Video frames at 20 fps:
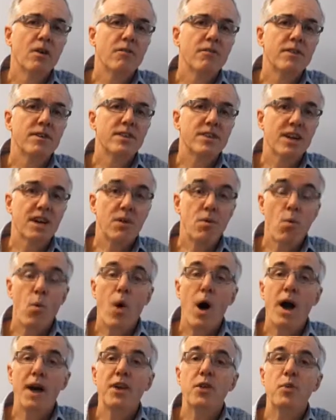Firstly,
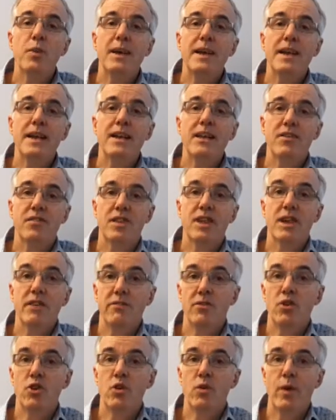why do we need to think of
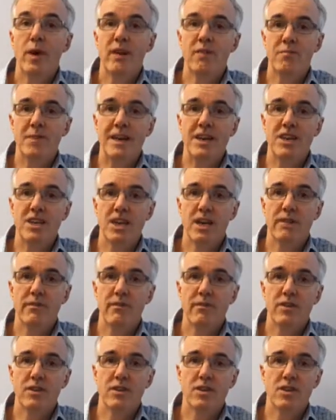a new way of managing liver
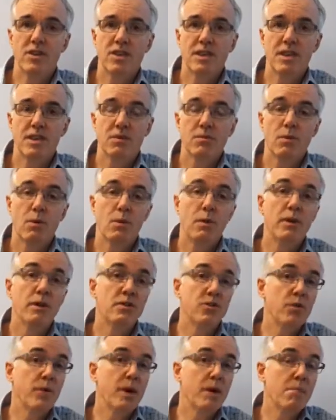function tests? Well, we're
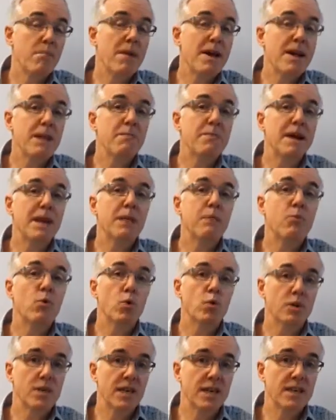doing many
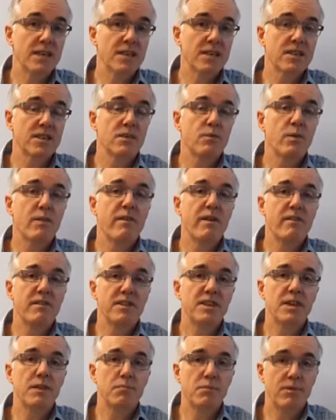more tests than we've ever
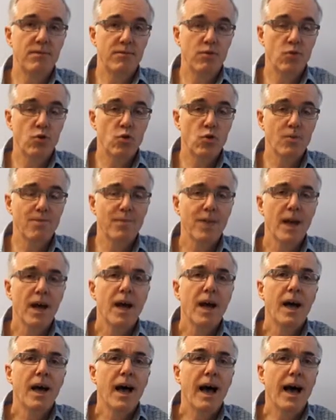done before,
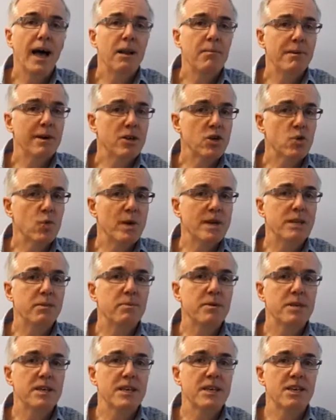and about
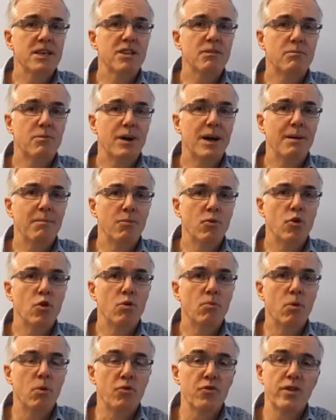20% of them are
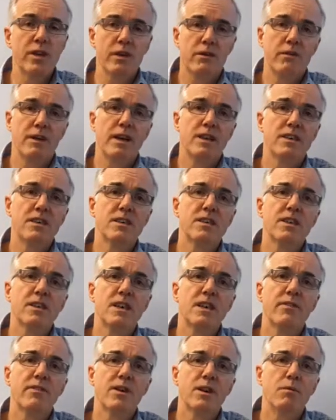abnormal, so that creates a
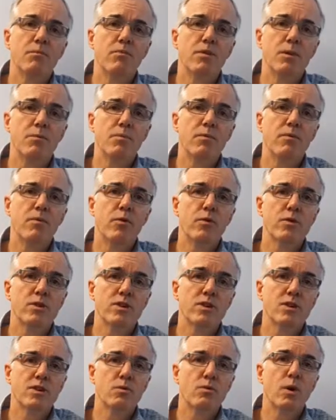significant problem for us
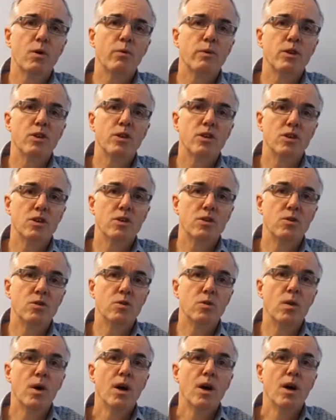as to what we should
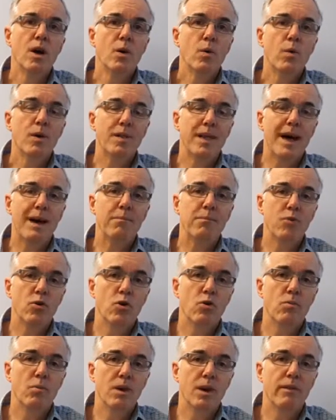do with
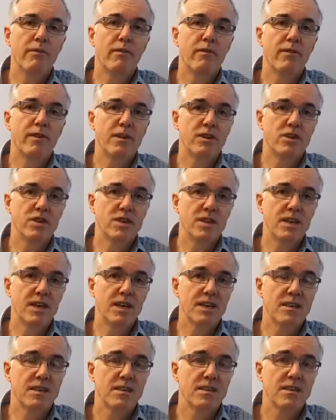abnormal liver function
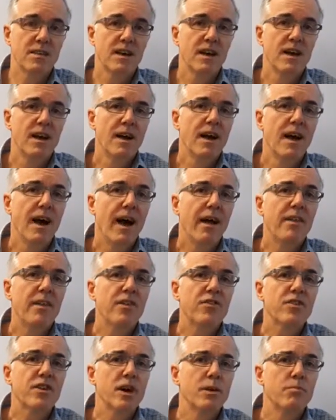tests. And
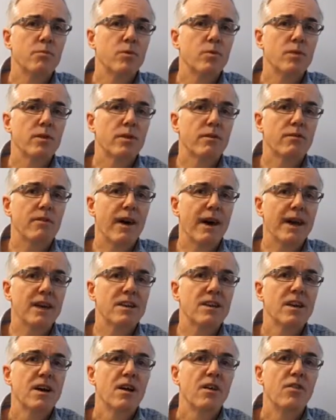that's coupled with the fact
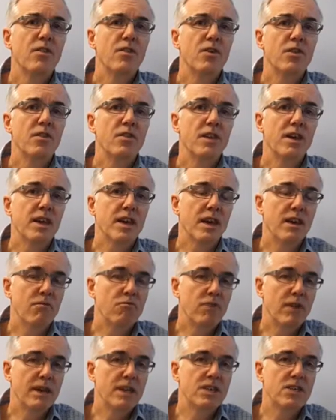that the
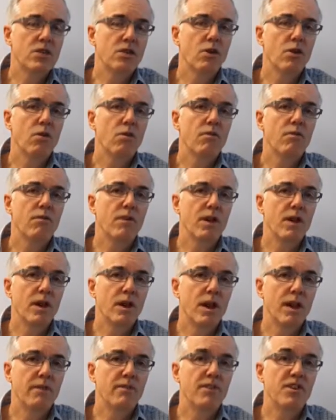rate of
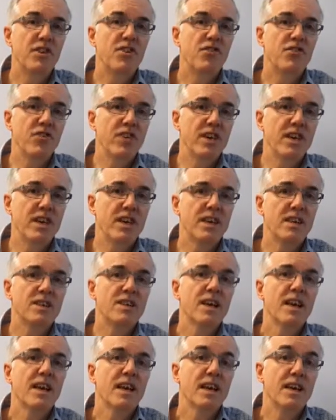liver
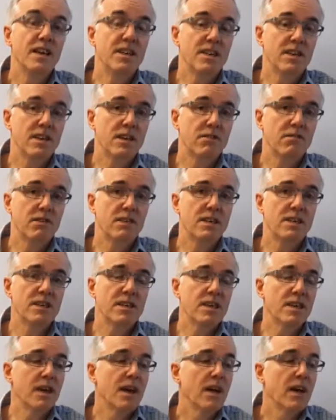disease is
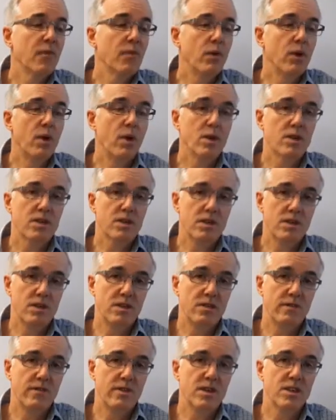increasing. If we look at
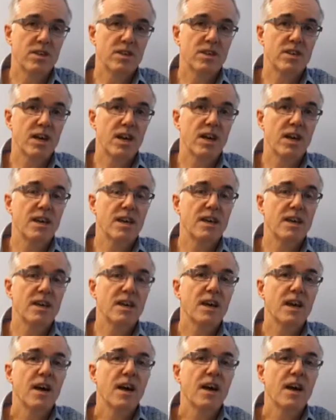this first slide,